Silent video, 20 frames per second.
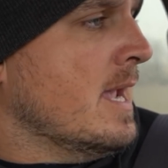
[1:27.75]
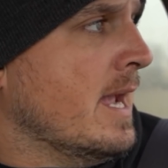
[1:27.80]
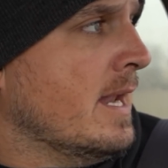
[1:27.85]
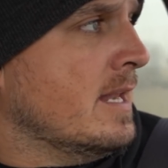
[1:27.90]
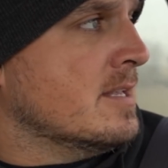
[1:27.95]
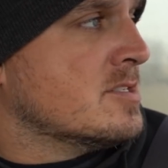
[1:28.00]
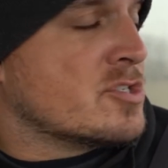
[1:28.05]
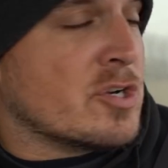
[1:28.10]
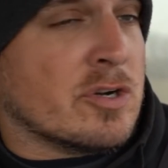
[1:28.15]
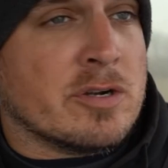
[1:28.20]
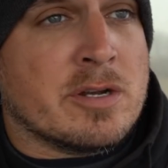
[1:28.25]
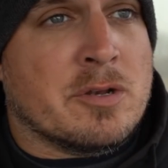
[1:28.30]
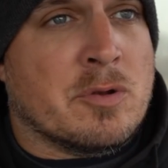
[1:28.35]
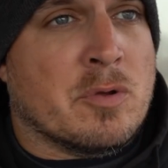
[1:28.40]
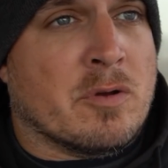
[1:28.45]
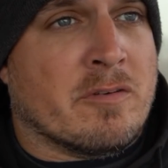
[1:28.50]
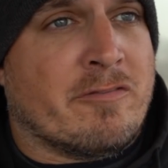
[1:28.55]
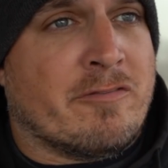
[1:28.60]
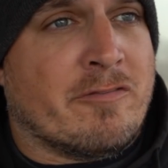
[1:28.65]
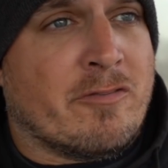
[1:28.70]
it has turned
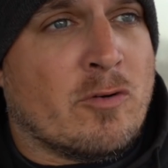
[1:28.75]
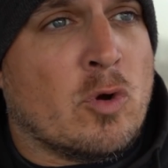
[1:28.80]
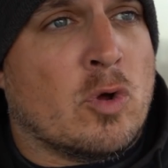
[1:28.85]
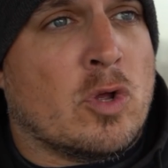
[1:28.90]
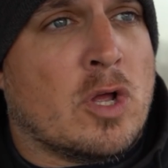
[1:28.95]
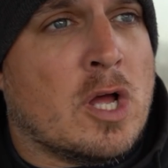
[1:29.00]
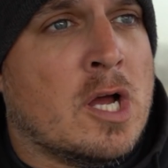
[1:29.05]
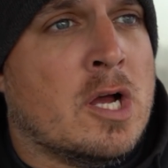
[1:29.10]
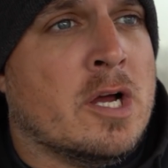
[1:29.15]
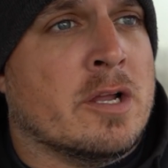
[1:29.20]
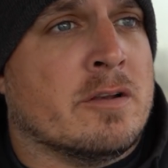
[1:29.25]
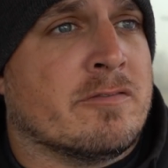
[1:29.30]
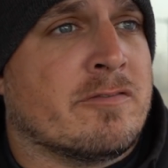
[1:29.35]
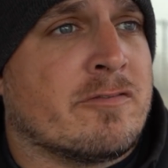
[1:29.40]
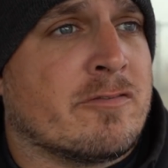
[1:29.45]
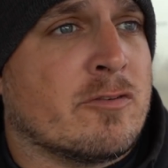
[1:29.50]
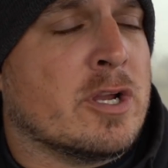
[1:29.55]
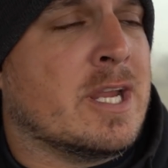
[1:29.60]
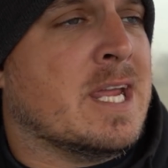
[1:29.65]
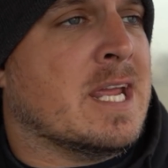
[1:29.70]
into a full-on
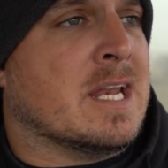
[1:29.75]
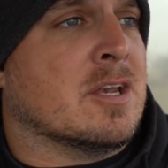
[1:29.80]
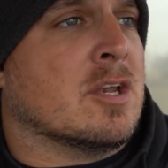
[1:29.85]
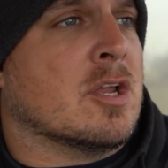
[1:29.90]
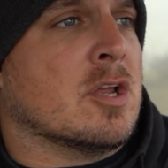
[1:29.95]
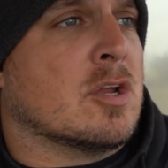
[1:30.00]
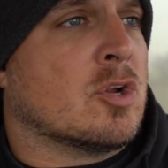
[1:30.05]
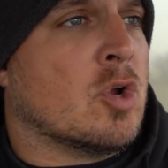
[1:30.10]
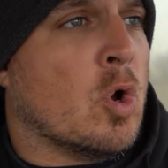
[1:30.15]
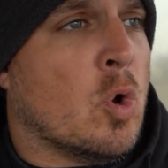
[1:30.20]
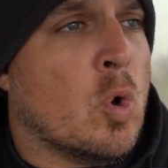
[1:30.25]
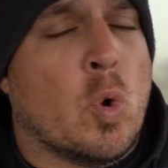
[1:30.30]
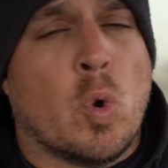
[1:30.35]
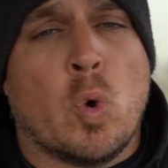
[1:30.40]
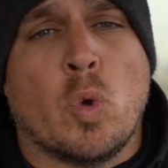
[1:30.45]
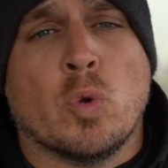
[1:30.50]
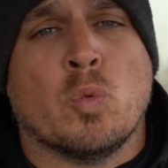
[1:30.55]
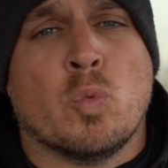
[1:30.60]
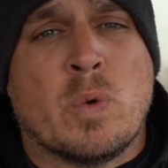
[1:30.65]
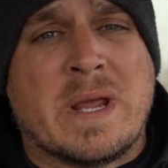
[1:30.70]
freaking
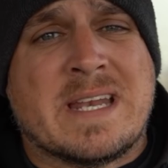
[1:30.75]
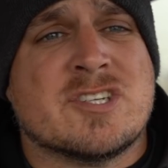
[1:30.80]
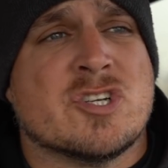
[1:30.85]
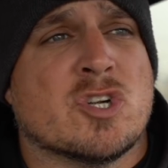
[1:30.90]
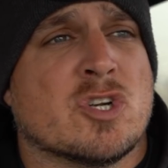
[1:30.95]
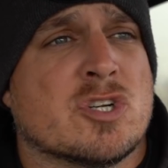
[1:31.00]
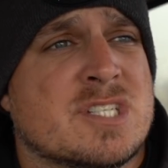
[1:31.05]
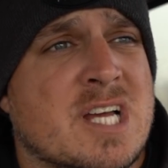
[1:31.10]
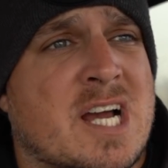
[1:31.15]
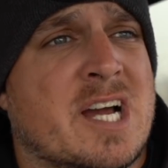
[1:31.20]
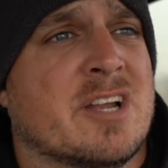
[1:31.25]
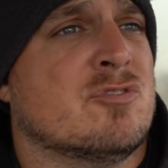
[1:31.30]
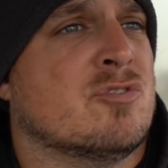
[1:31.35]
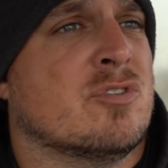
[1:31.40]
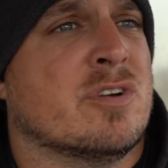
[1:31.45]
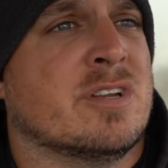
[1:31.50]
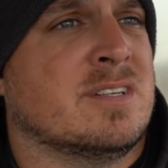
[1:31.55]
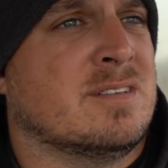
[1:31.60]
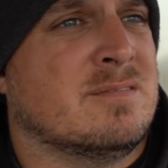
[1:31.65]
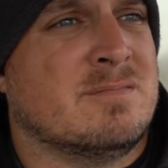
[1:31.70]
cold winter
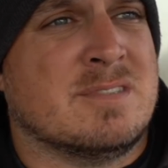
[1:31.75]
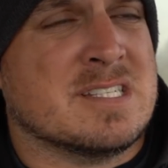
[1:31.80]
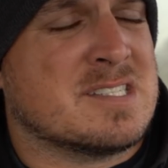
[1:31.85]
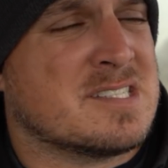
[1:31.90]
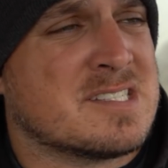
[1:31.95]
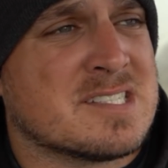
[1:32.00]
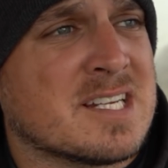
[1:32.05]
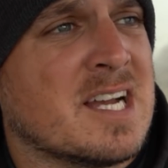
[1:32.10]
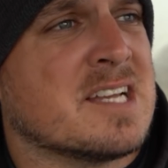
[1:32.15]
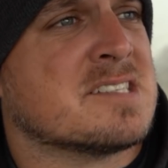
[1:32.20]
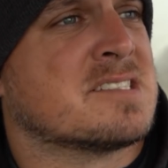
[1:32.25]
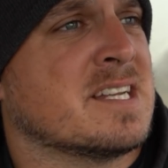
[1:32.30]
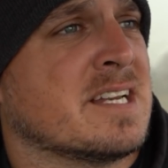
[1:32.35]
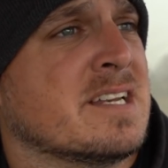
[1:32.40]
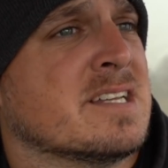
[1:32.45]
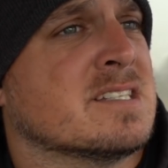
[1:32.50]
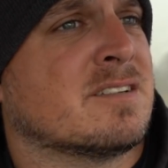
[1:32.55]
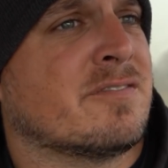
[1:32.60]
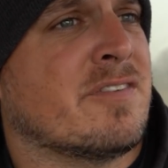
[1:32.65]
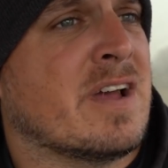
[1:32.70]
tundra
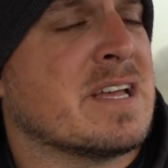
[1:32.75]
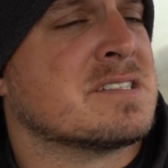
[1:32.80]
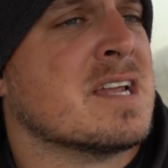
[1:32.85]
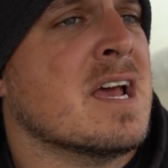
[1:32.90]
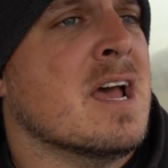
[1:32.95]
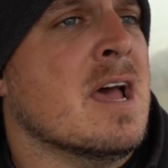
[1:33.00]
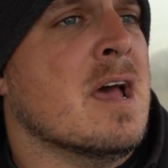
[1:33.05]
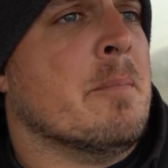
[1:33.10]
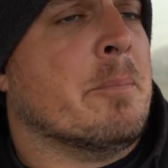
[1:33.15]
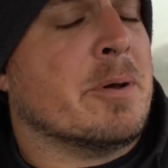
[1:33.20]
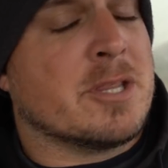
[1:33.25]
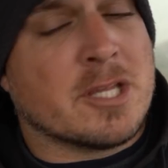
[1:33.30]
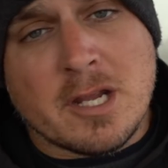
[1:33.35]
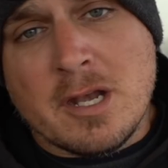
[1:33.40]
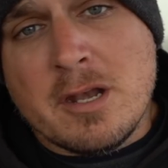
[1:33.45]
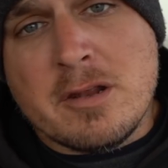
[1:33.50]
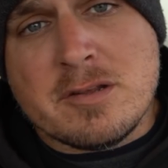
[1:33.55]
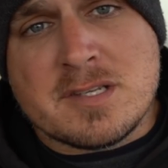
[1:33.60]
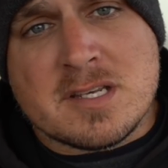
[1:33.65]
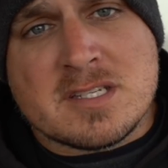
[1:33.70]
disgustingness fest. But the
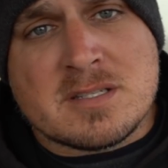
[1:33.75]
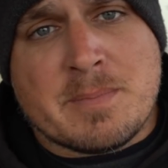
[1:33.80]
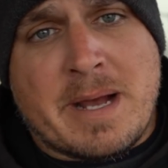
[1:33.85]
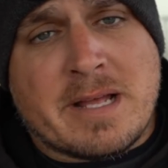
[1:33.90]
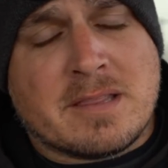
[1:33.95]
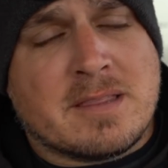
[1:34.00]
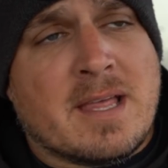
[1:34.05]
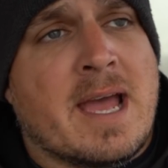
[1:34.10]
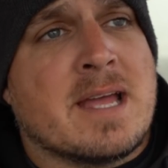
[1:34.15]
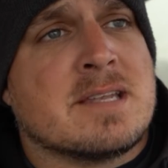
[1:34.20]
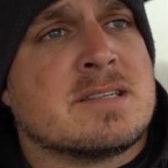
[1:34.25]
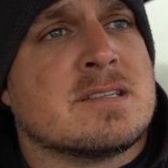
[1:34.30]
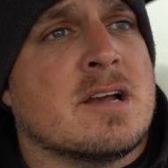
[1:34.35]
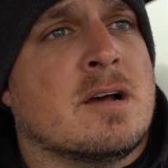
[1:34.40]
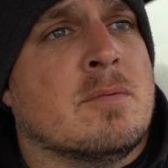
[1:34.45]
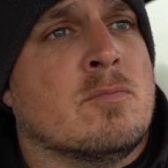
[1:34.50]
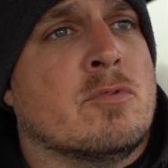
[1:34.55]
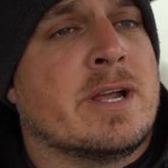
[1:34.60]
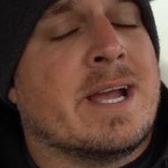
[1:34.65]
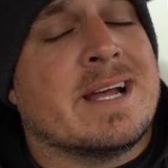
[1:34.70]
good news is about that,
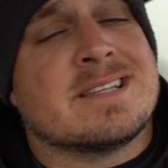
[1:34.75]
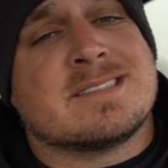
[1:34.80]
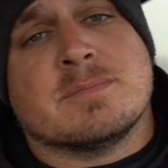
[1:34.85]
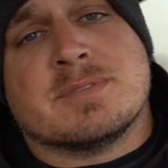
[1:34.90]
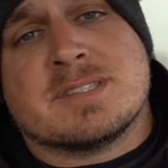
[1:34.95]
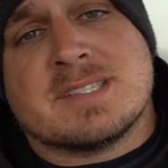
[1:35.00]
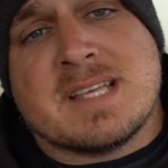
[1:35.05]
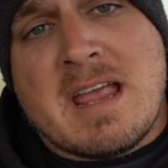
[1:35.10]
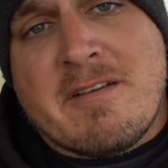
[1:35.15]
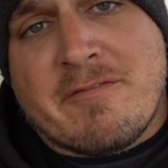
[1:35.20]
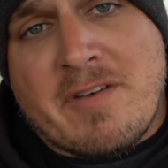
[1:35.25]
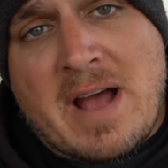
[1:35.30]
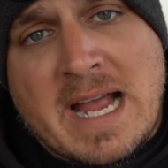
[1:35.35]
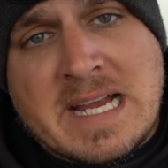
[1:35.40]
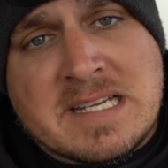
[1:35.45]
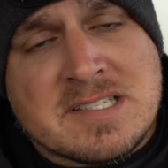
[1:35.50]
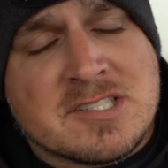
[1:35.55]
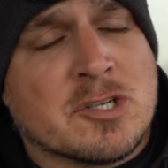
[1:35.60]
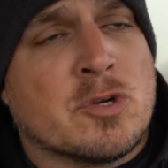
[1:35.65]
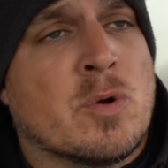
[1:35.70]
um, we got some safe
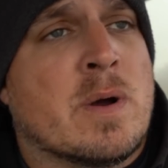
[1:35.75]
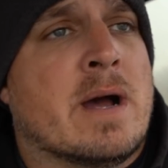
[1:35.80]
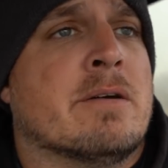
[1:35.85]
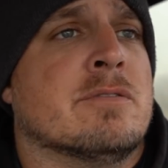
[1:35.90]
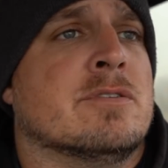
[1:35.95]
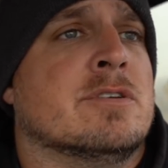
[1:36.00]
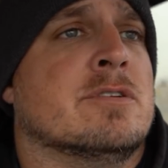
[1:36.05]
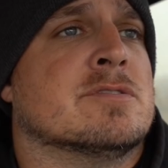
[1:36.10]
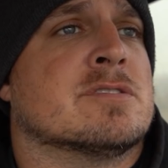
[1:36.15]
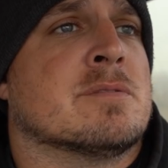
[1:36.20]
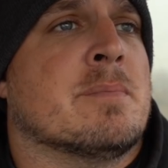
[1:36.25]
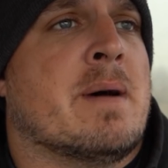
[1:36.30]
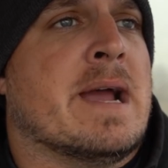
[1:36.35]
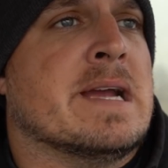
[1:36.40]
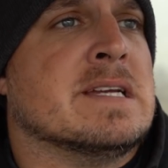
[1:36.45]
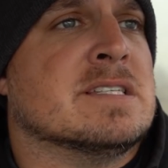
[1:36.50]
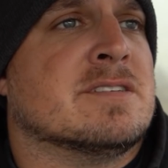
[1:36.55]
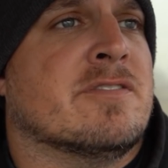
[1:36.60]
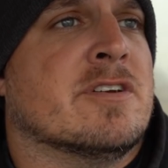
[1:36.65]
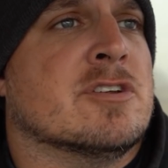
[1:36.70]
ice to go out and do some
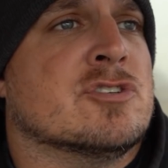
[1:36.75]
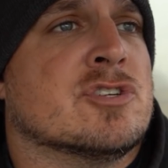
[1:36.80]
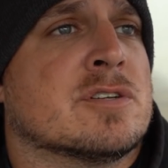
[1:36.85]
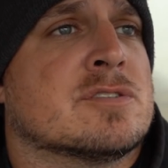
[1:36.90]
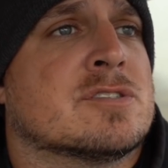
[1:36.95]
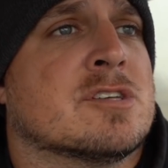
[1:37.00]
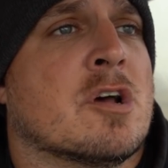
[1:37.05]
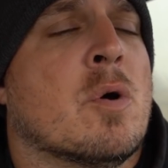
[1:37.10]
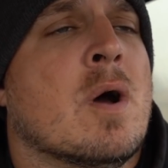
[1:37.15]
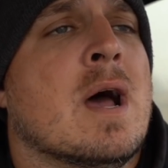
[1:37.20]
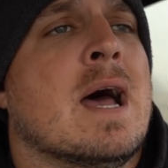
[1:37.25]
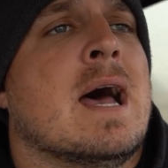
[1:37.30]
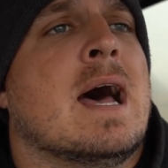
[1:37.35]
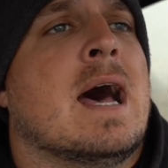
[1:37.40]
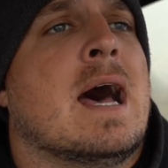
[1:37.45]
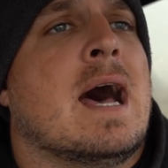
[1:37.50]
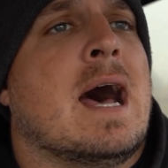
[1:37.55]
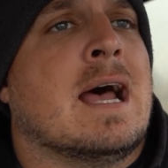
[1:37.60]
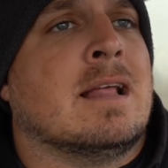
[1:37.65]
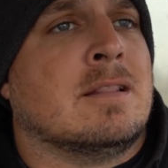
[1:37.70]
ice fishing. So
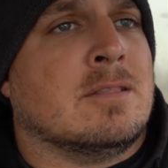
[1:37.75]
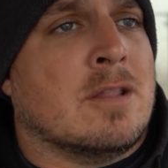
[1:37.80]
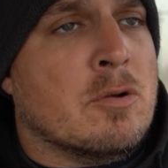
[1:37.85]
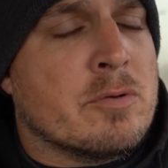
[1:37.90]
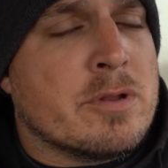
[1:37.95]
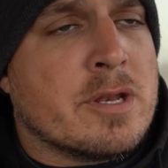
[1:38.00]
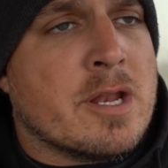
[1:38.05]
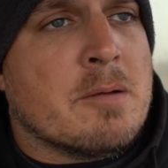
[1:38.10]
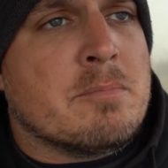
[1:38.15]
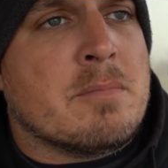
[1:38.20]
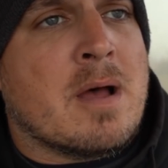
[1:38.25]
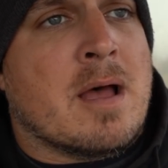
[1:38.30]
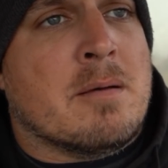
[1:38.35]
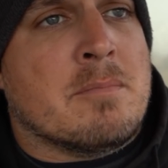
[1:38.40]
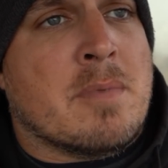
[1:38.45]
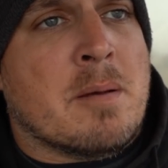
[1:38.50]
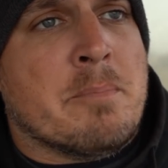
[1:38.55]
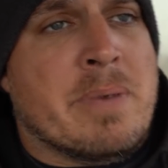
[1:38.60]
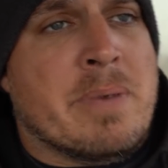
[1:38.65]
I loaded up my, my